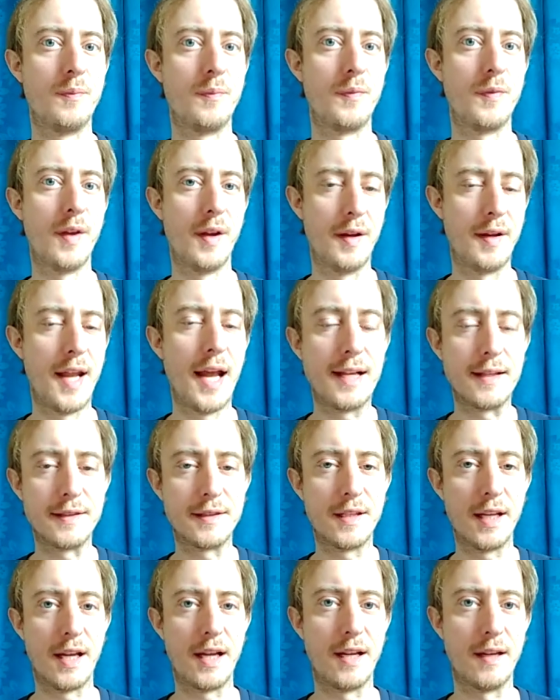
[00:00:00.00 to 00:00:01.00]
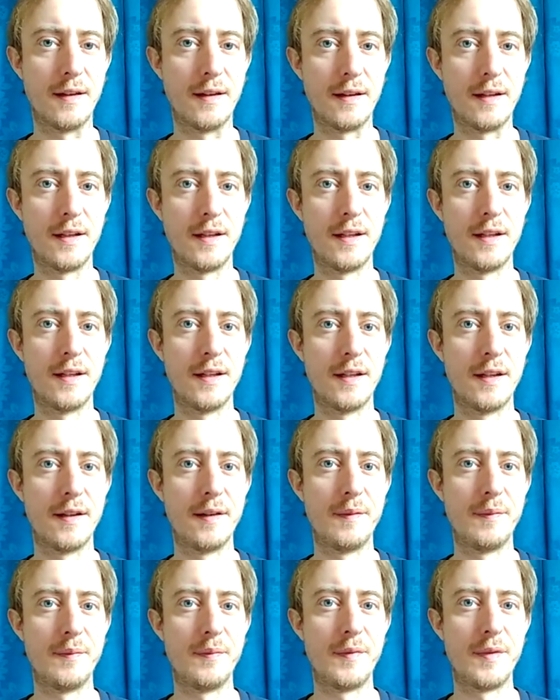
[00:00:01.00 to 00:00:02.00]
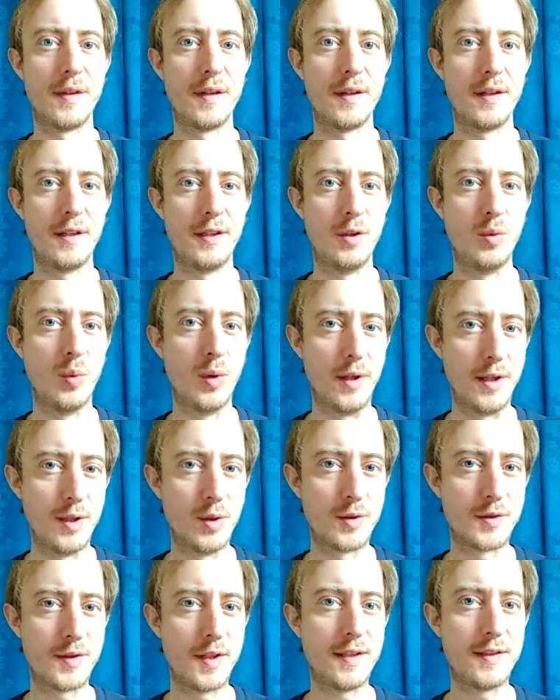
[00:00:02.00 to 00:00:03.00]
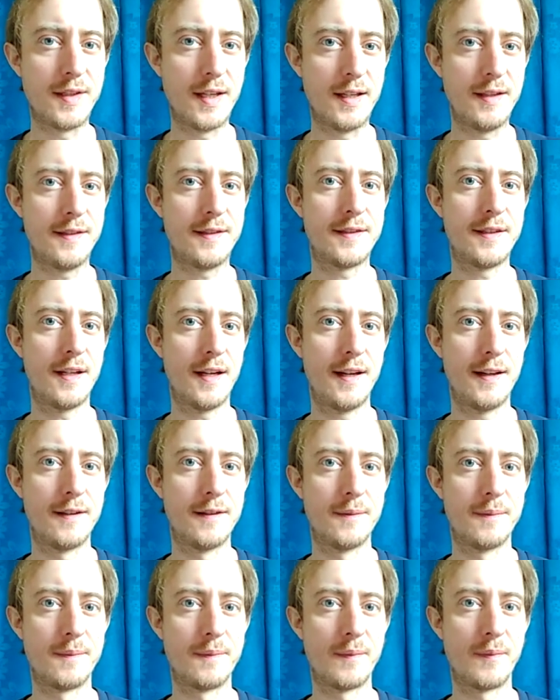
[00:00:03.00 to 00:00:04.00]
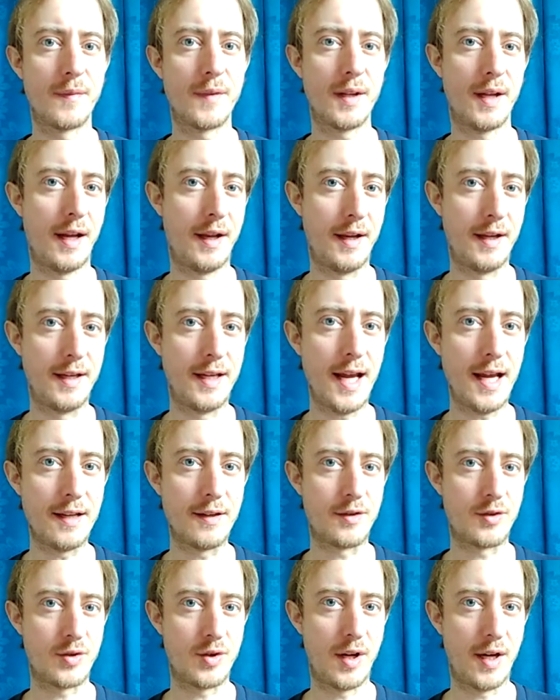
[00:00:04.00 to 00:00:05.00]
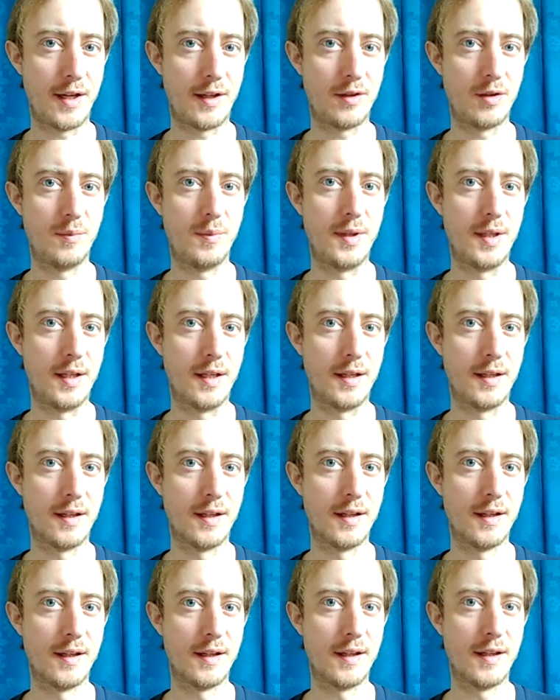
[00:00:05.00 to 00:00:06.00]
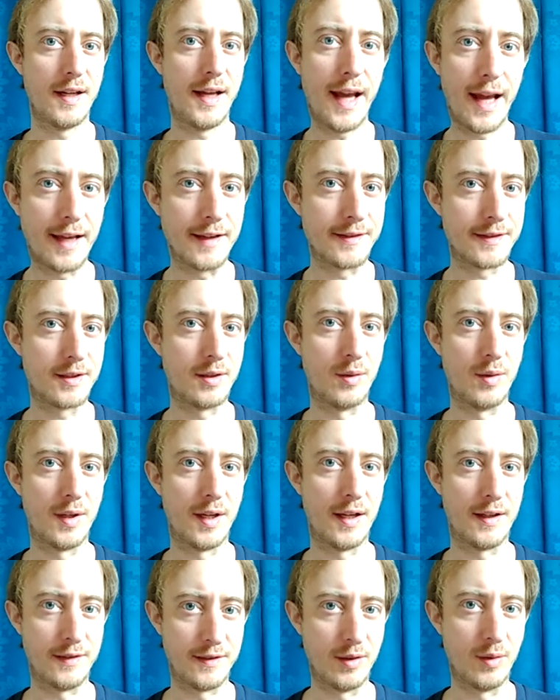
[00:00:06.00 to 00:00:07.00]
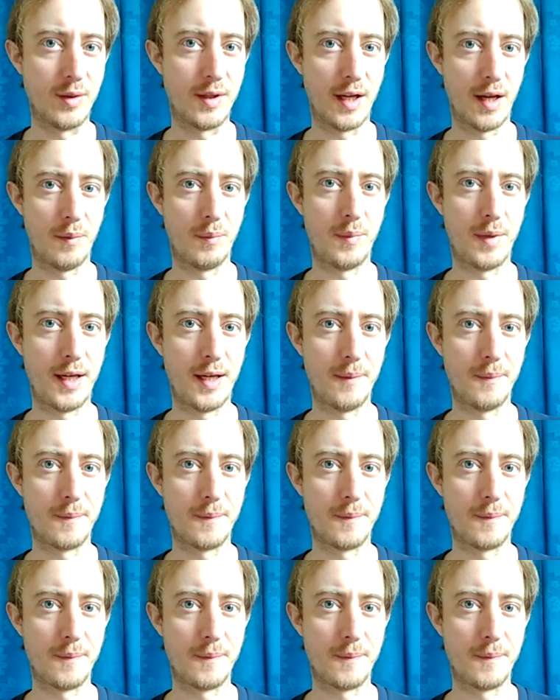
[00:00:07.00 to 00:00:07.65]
the next day, you will use this insight and again try to be as good as you can be.